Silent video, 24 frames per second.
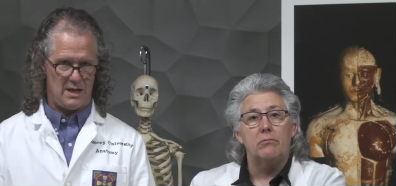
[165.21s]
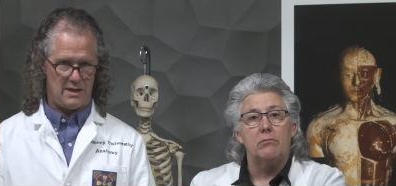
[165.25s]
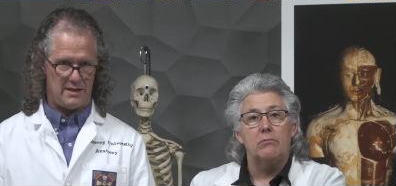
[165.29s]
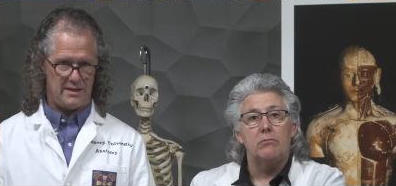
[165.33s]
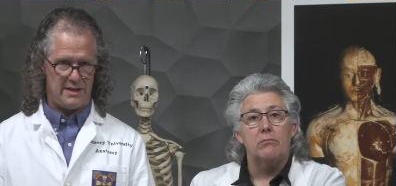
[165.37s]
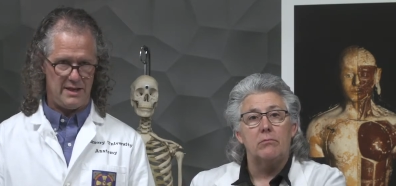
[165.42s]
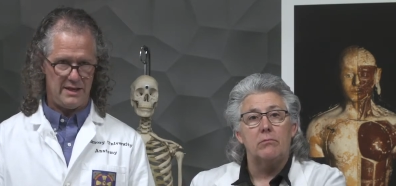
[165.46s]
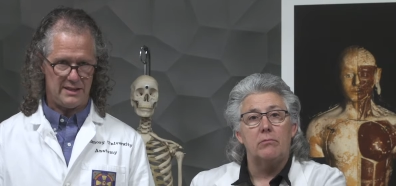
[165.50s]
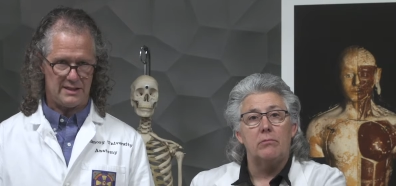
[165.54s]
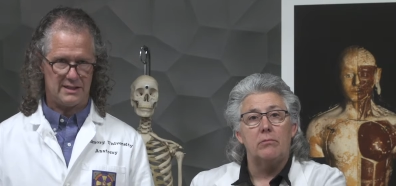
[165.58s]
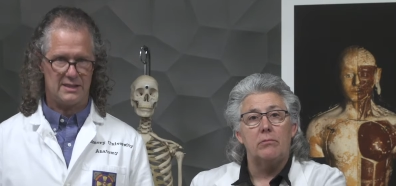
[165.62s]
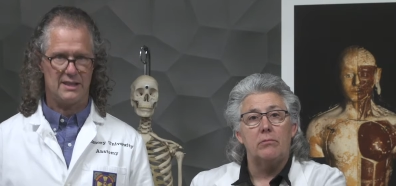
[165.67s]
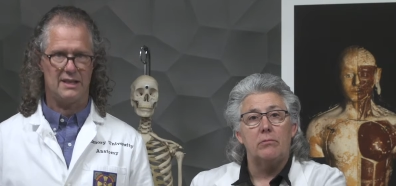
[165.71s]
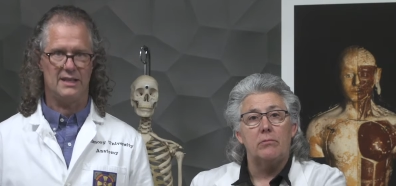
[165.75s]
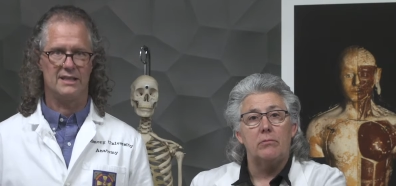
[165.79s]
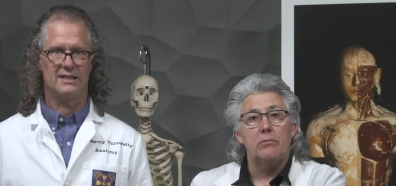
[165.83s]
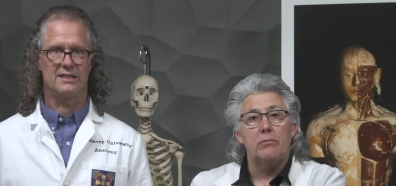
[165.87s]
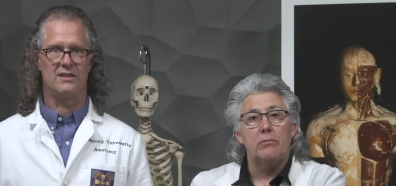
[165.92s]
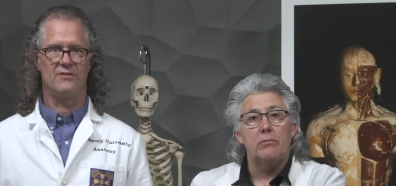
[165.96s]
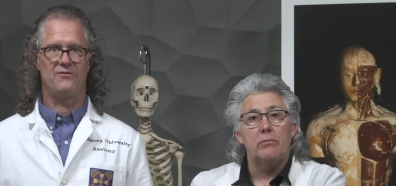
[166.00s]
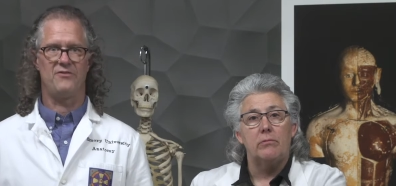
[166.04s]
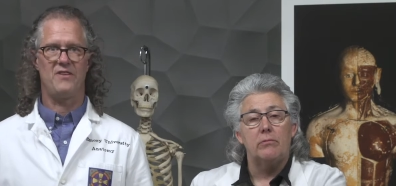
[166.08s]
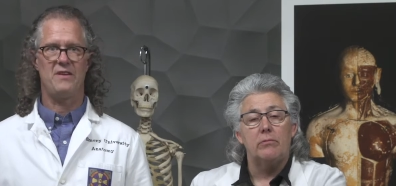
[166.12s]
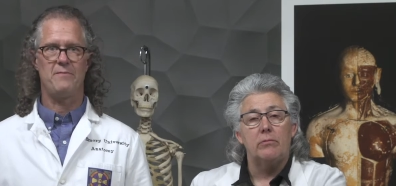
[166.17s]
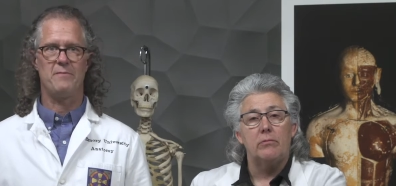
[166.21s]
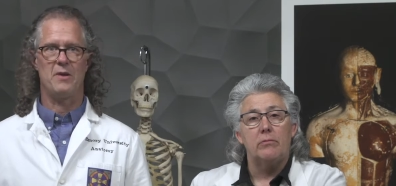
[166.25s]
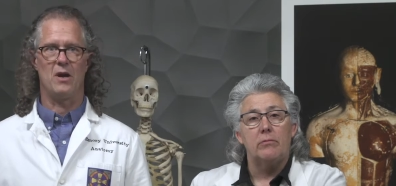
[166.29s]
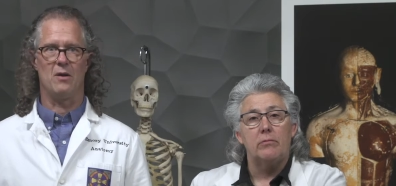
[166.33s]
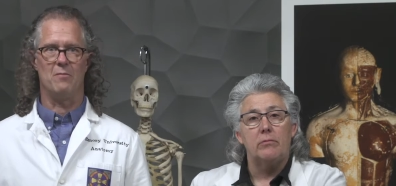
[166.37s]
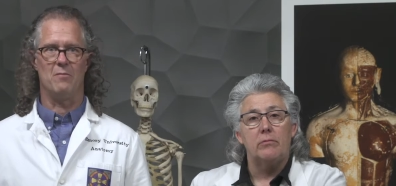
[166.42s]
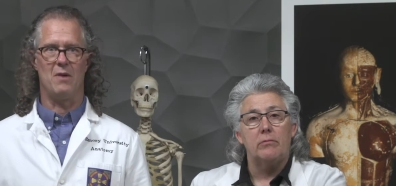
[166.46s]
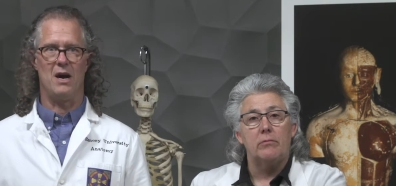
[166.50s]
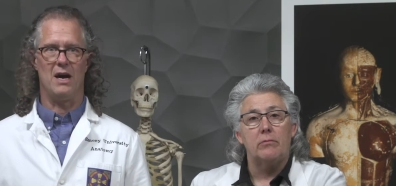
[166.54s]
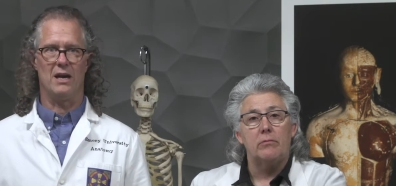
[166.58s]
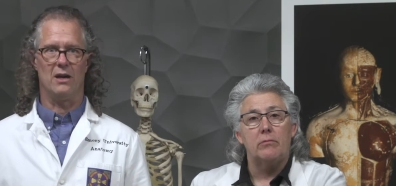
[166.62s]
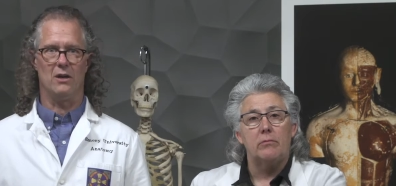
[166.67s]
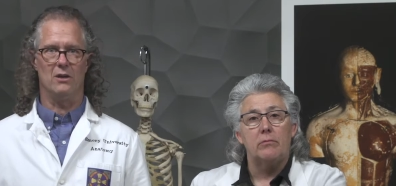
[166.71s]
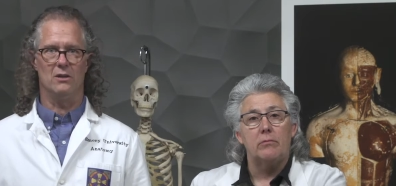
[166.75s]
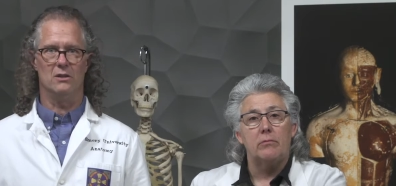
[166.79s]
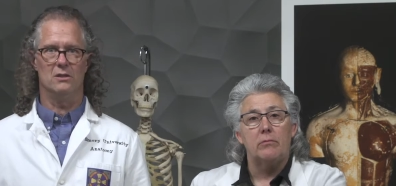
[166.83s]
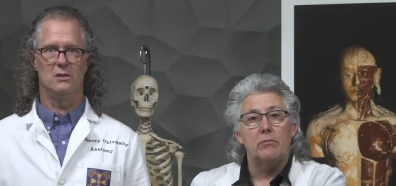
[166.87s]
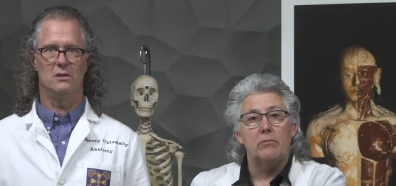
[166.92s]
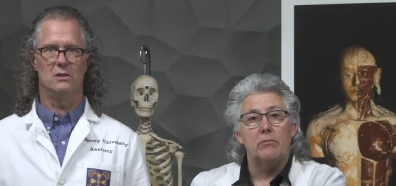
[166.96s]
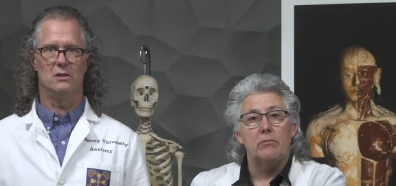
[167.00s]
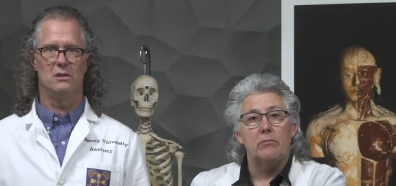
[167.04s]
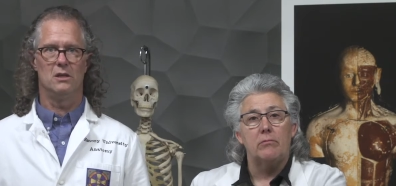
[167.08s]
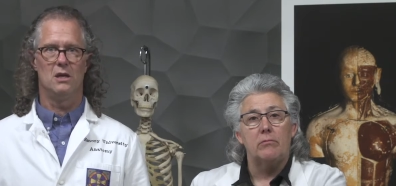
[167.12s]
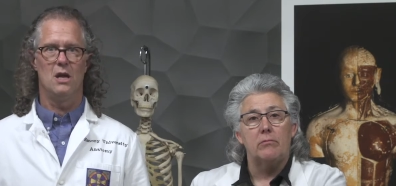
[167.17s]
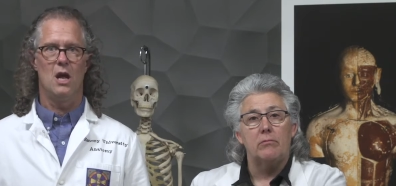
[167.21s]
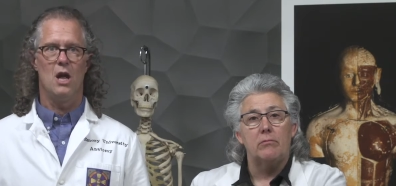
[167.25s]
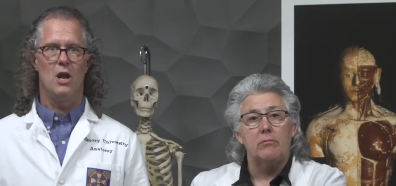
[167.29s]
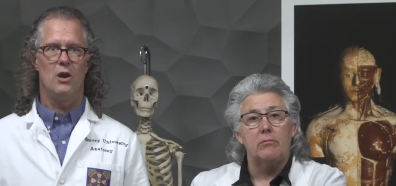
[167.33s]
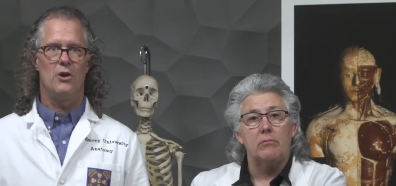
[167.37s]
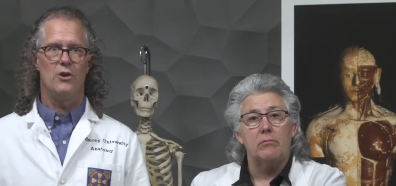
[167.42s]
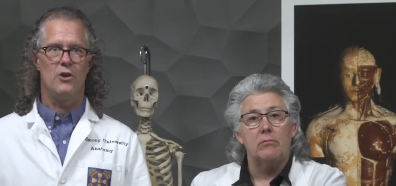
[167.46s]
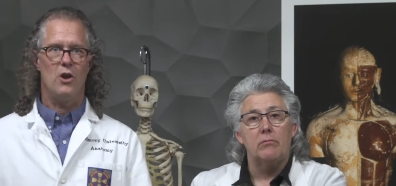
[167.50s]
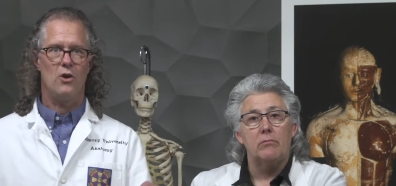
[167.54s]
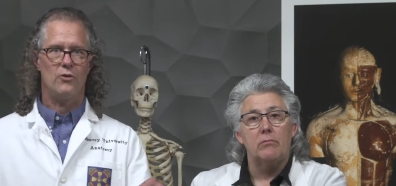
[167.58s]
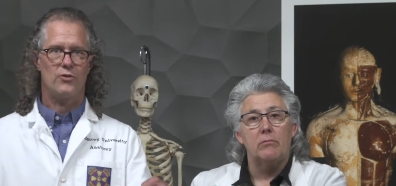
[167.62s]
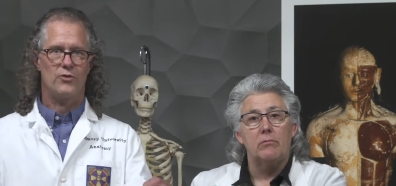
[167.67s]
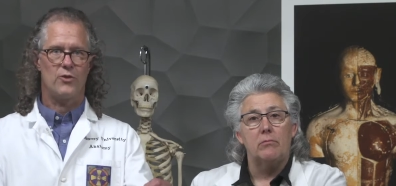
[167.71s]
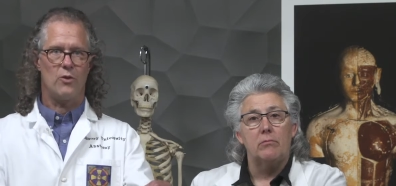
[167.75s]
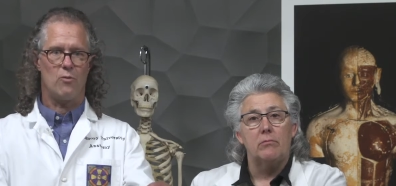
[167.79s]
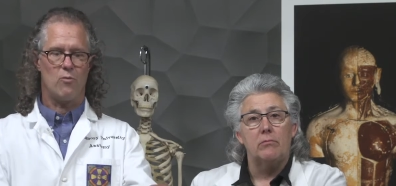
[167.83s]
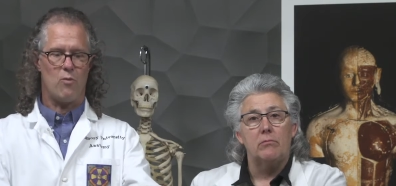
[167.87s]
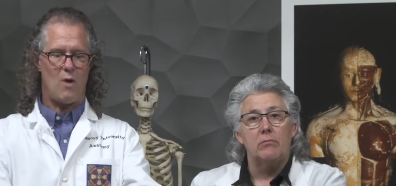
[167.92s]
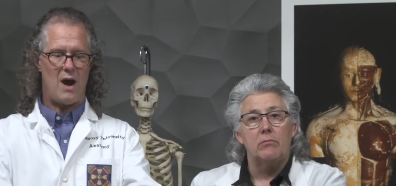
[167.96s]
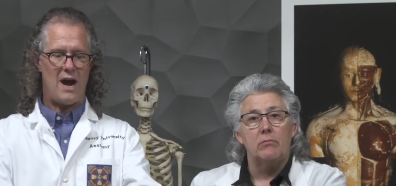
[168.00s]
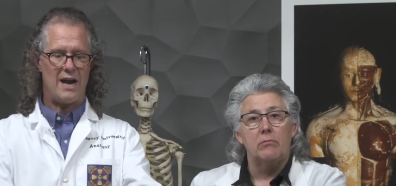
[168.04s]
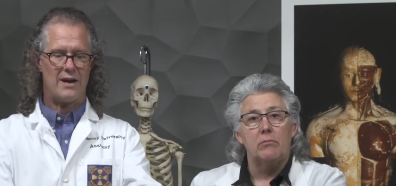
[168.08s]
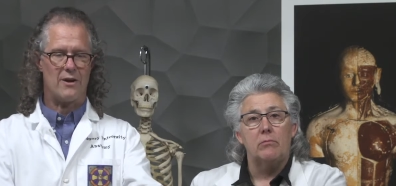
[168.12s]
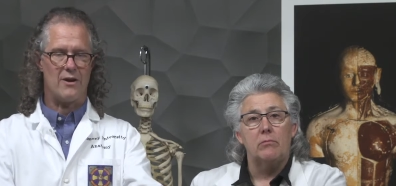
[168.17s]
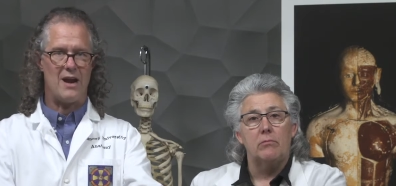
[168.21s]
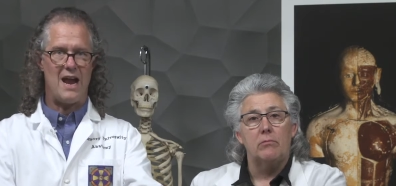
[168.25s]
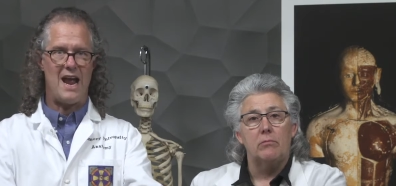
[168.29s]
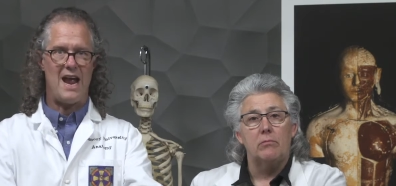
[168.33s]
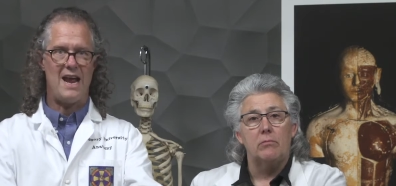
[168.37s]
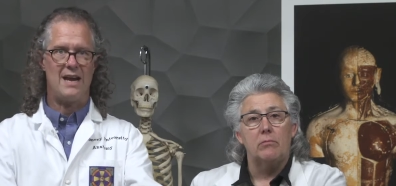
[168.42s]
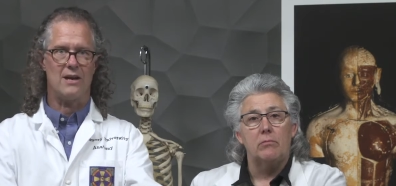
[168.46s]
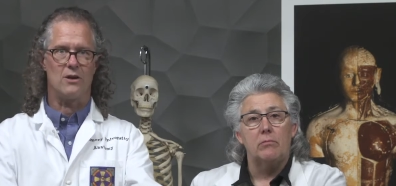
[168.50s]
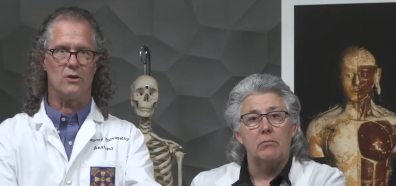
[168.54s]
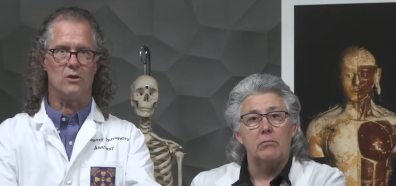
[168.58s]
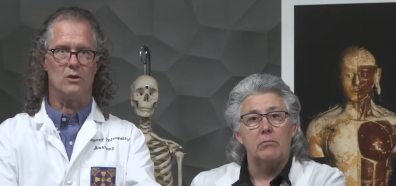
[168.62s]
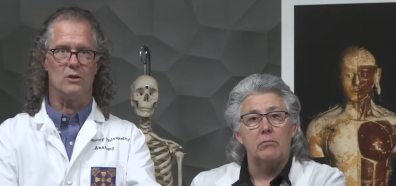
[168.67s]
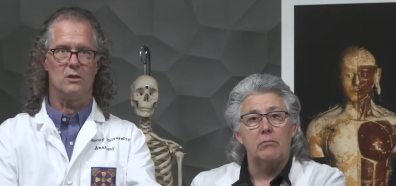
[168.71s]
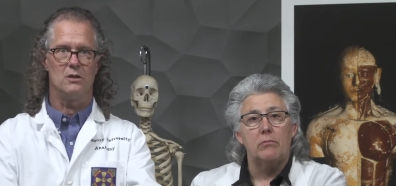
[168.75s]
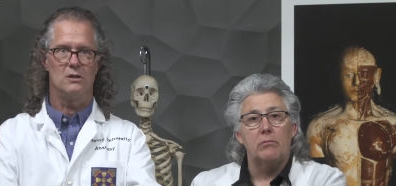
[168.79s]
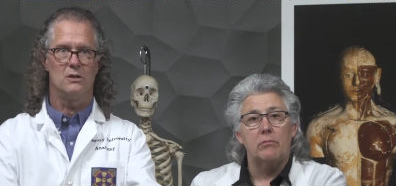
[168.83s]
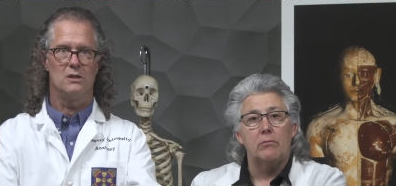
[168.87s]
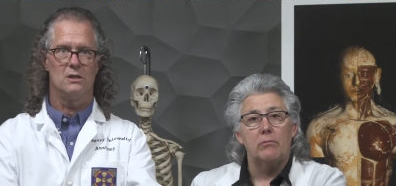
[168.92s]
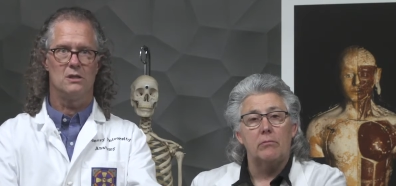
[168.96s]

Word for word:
Speaker 1: This is the female model Note the wider angle